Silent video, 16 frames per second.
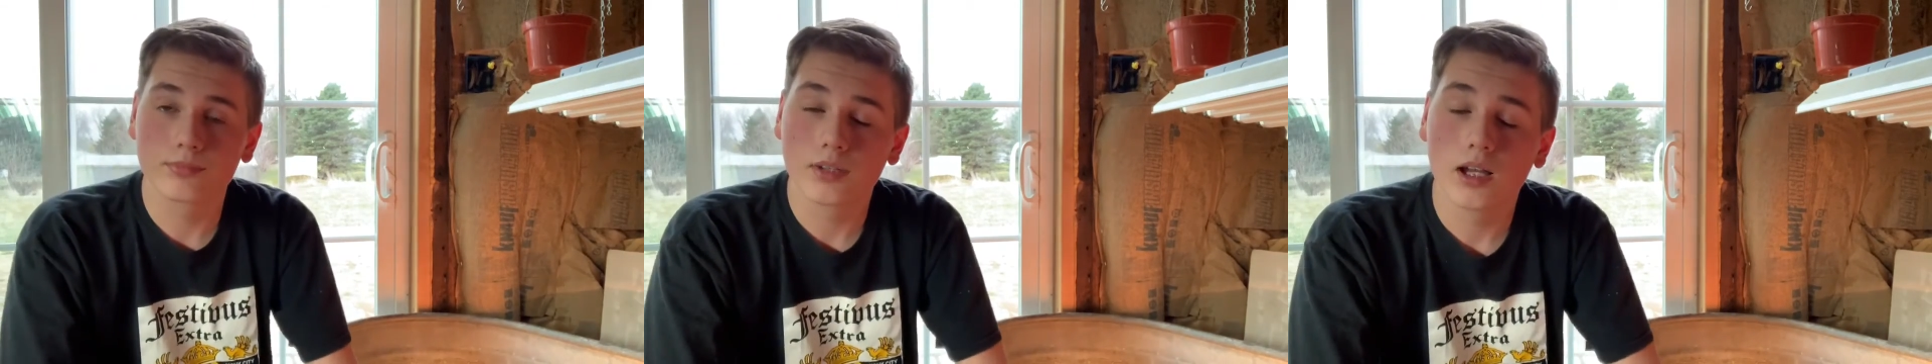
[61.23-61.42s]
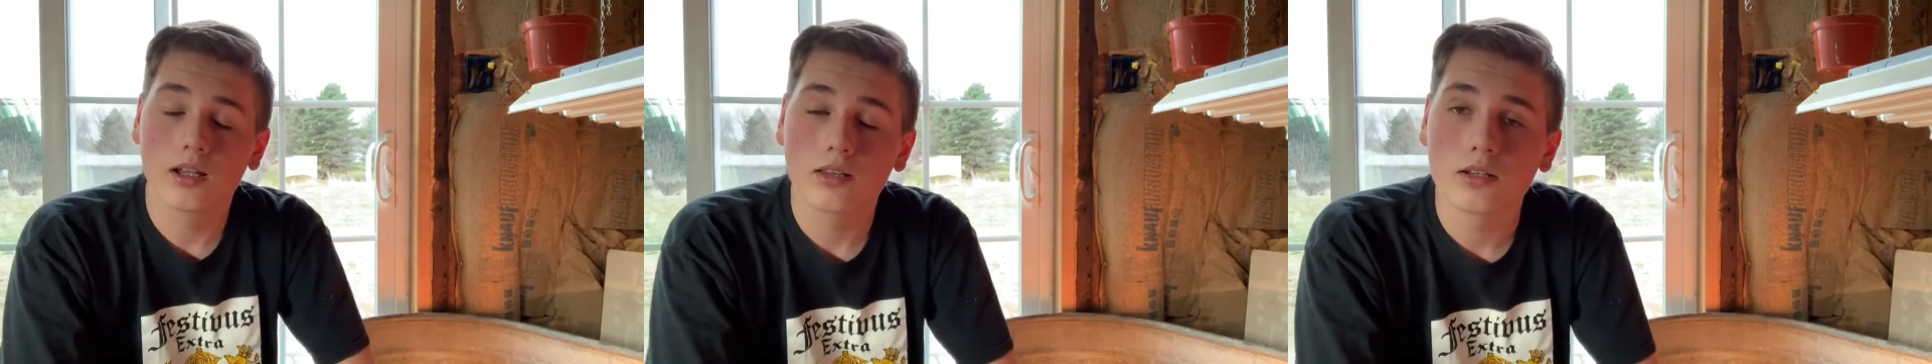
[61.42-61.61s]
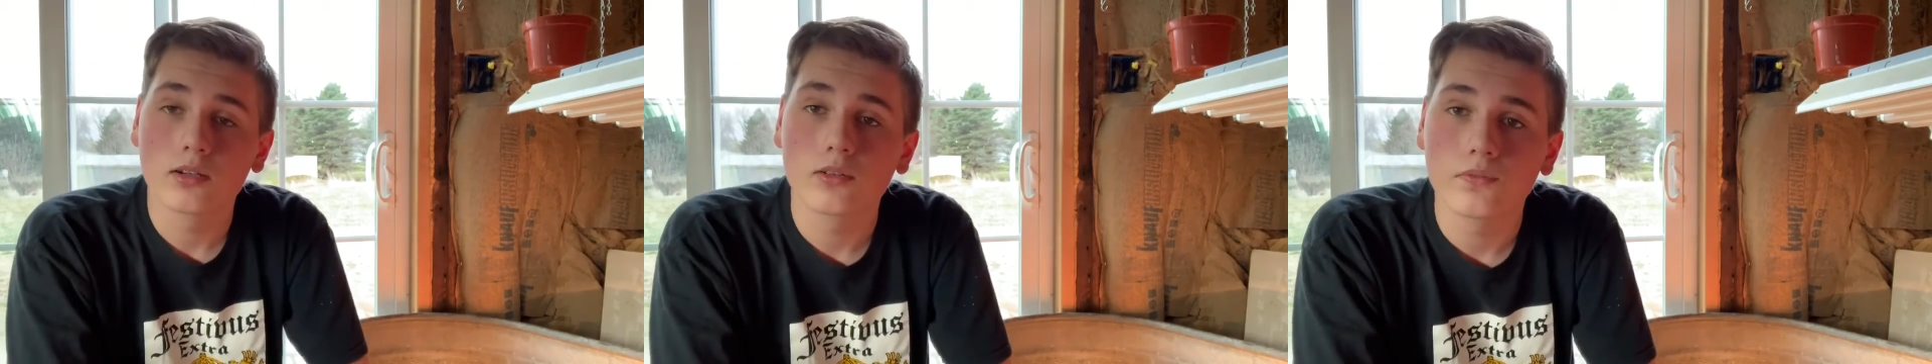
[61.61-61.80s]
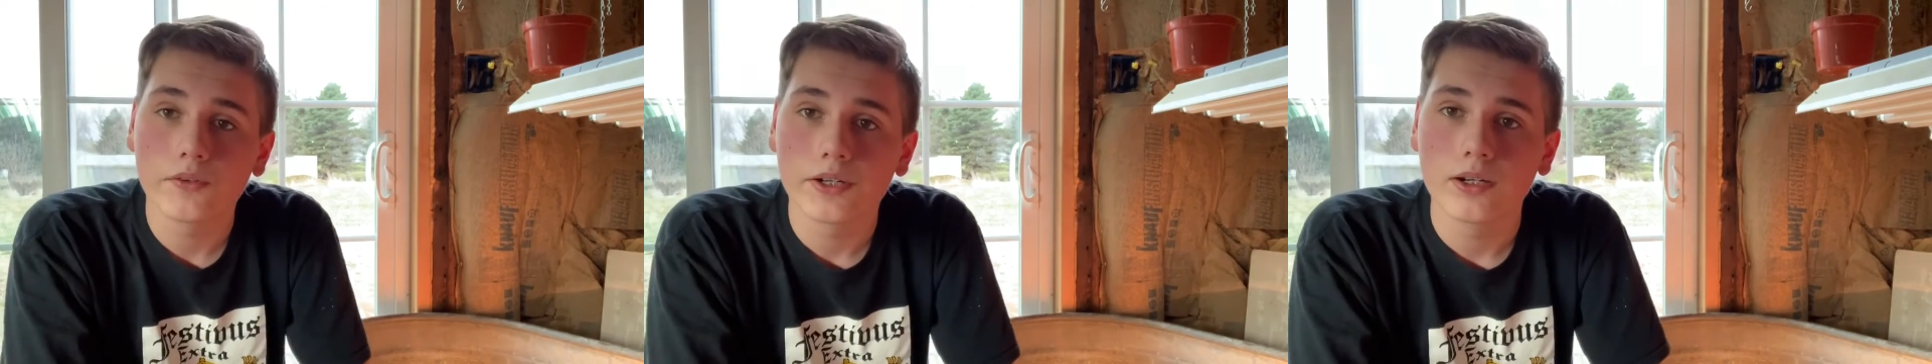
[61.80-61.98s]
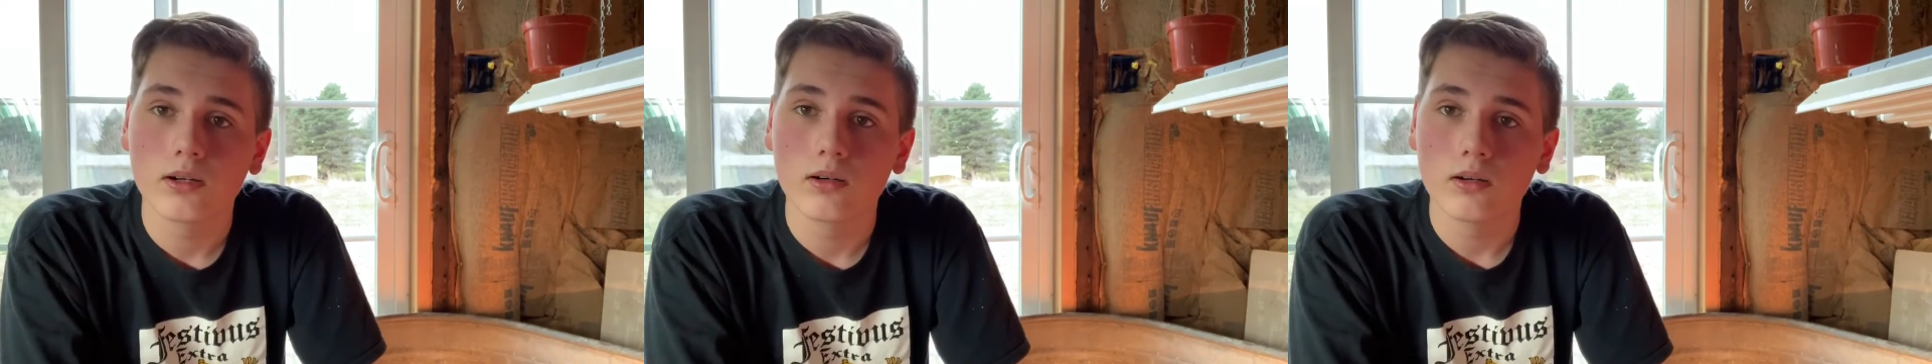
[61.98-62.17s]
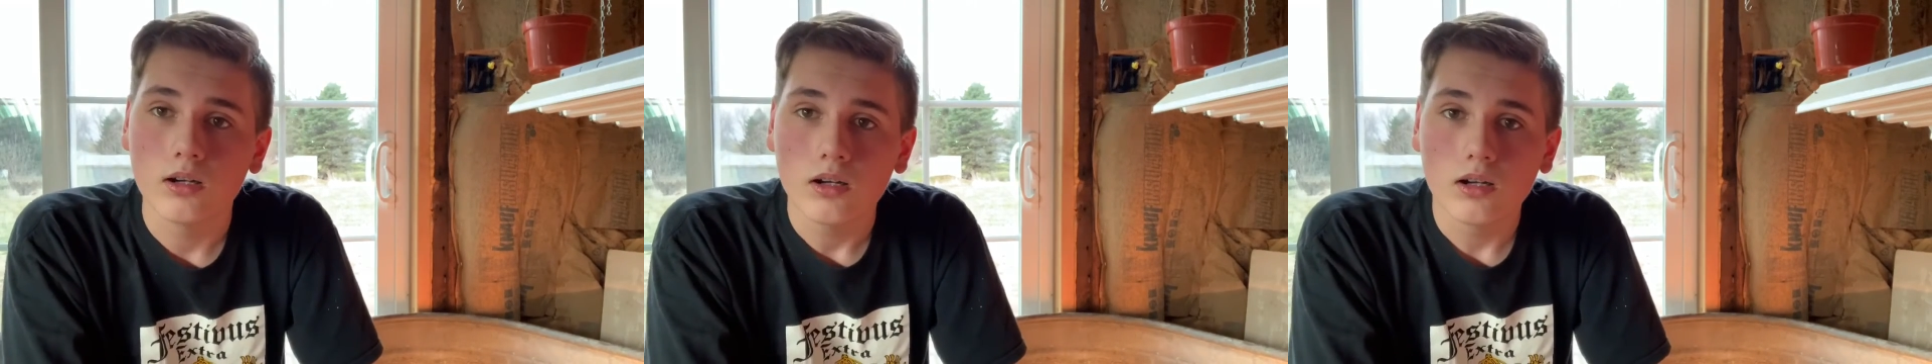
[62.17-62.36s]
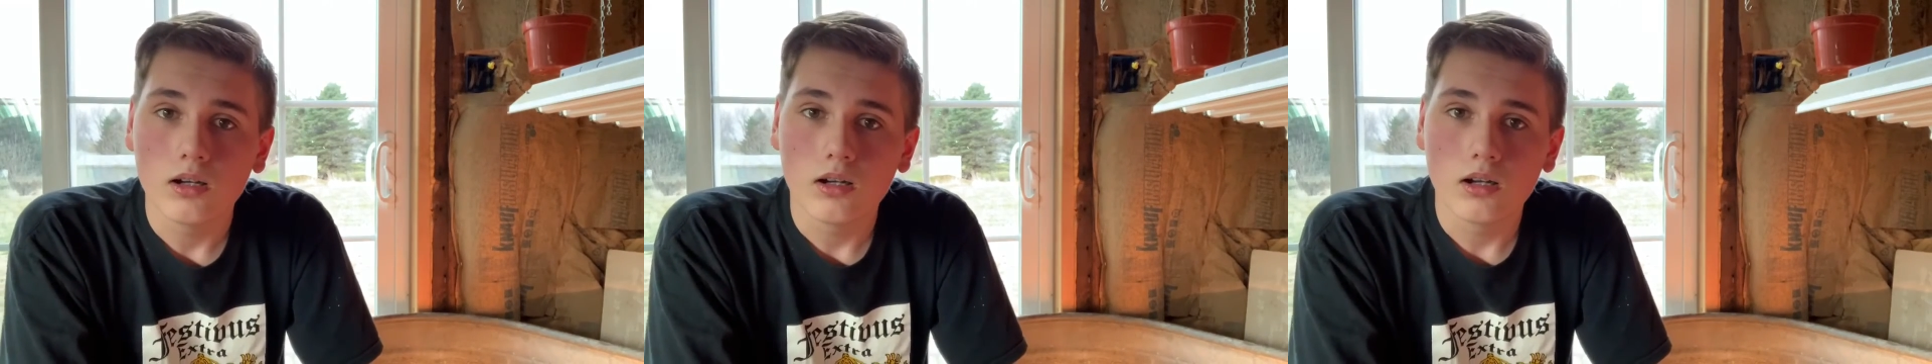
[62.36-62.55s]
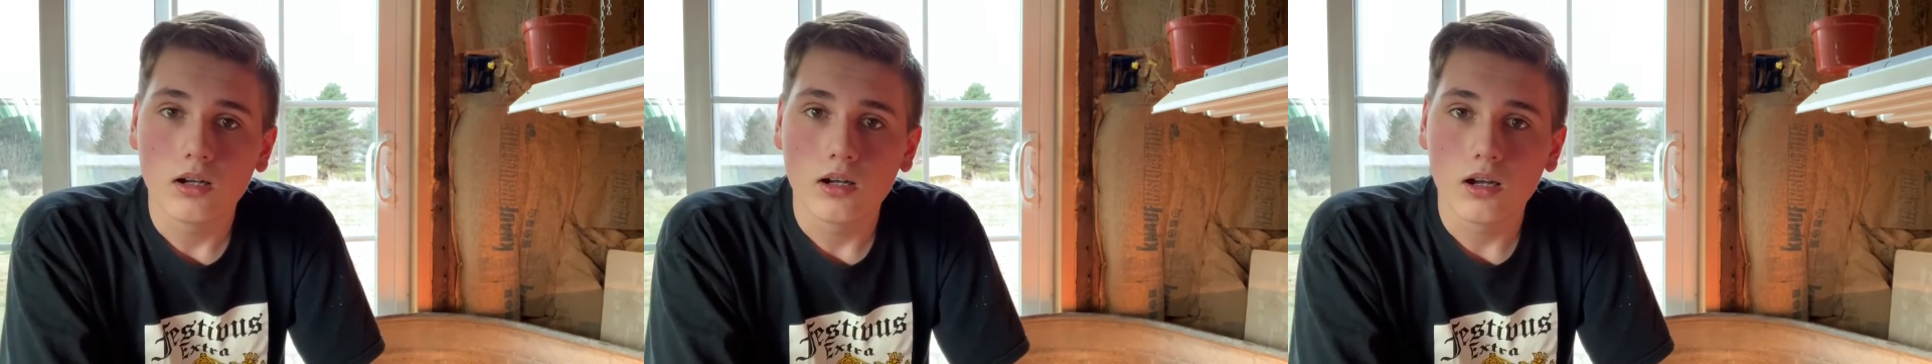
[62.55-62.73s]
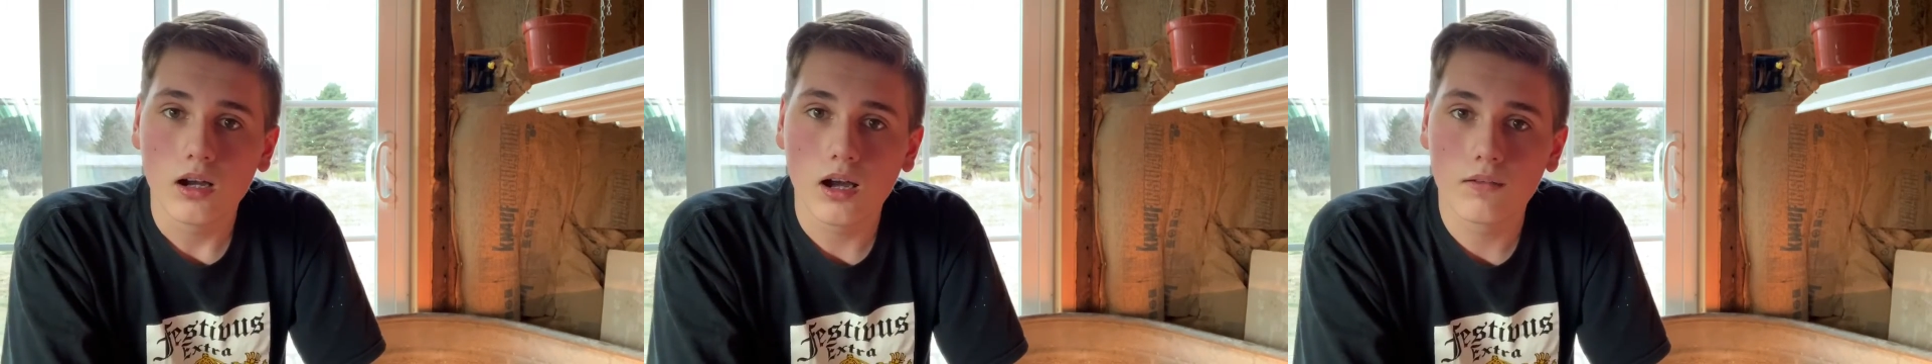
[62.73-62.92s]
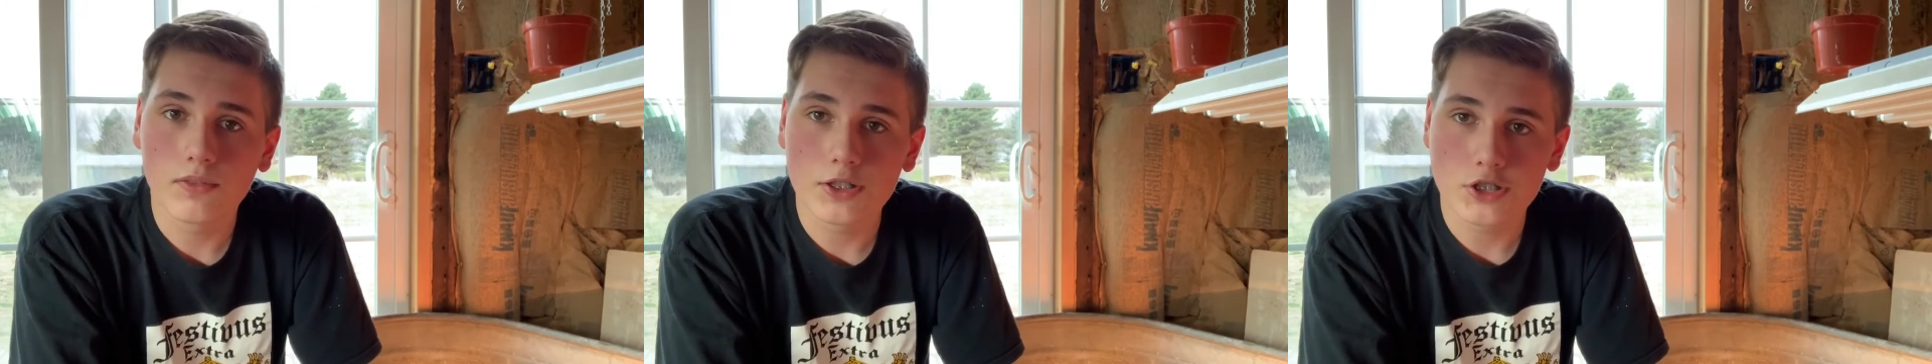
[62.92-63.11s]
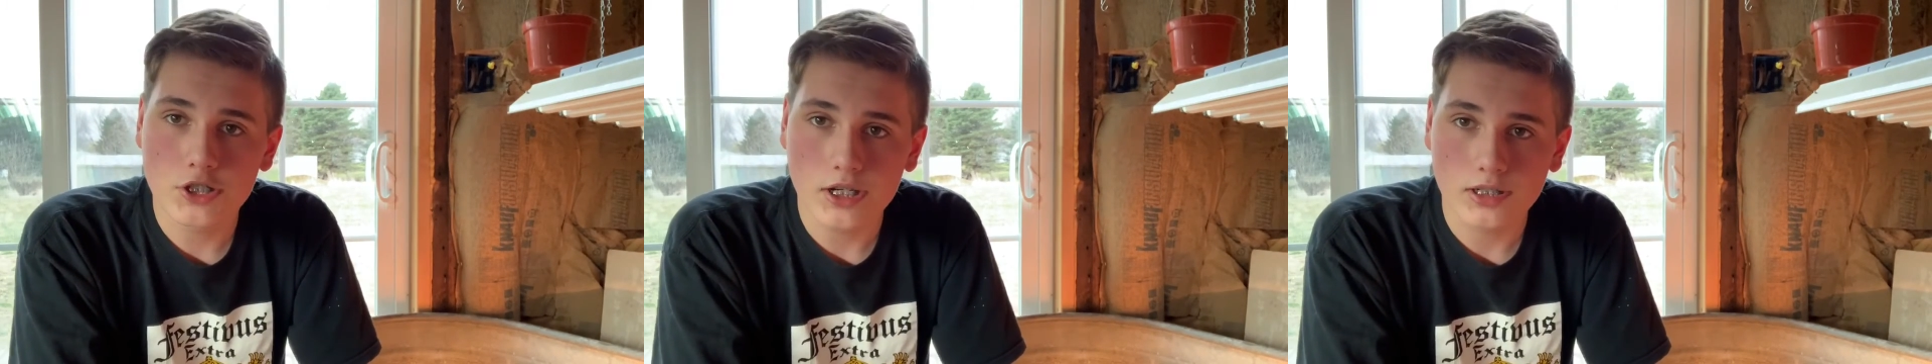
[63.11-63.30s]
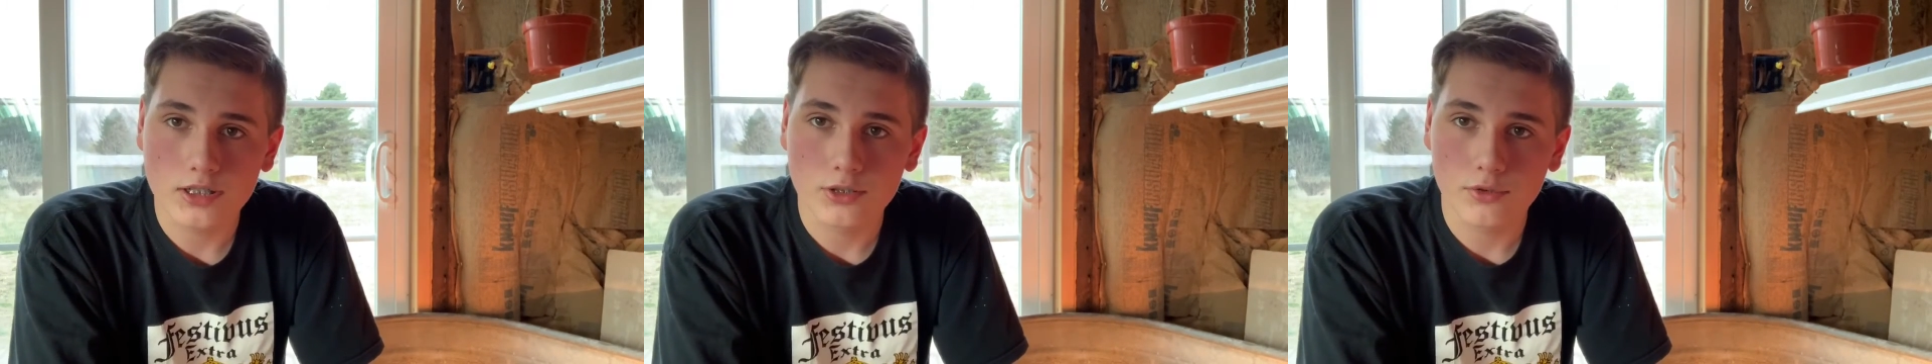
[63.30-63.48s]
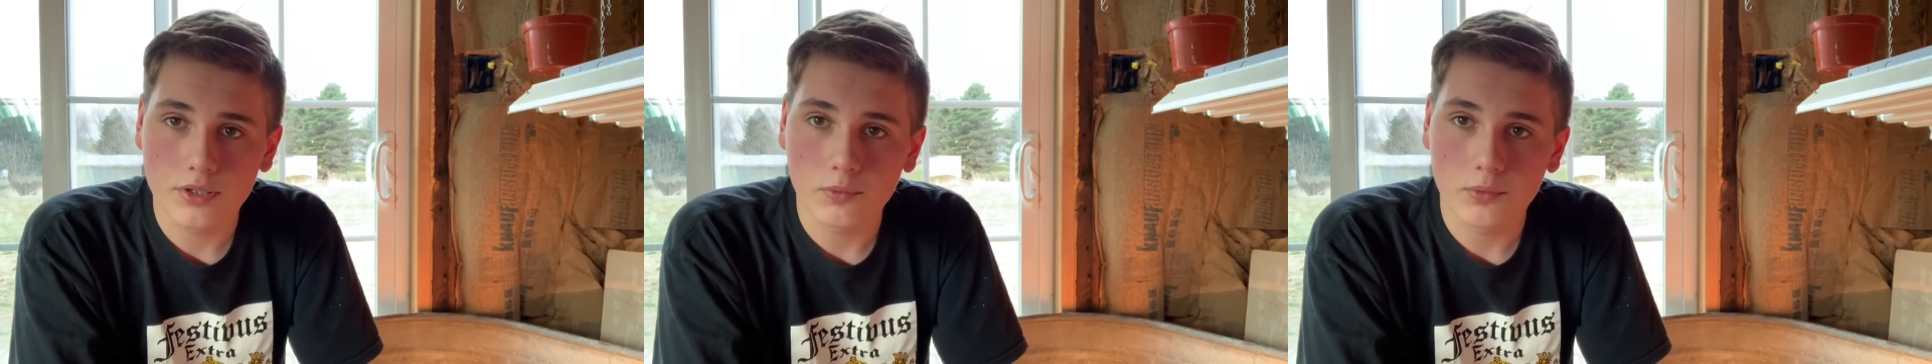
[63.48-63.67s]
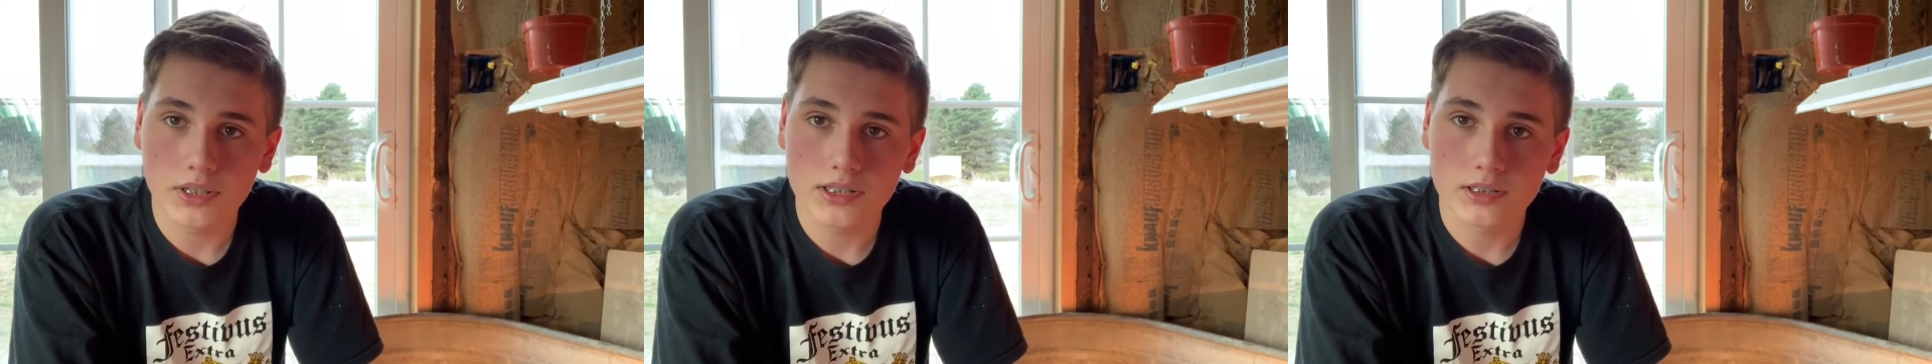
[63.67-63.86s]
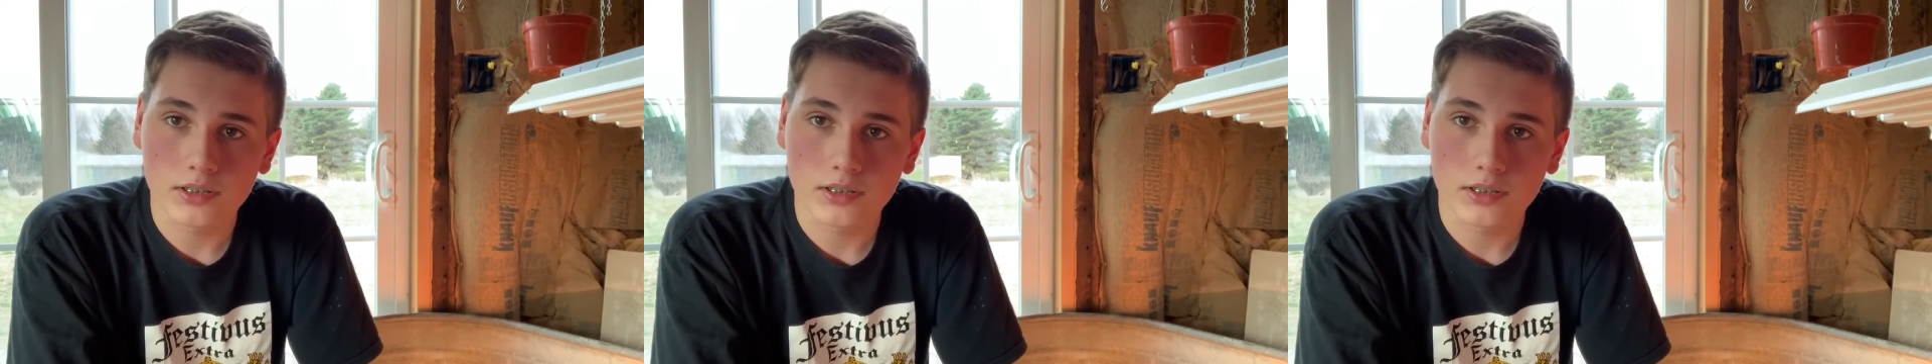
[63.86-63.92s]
a little video of the chicks 3 weeks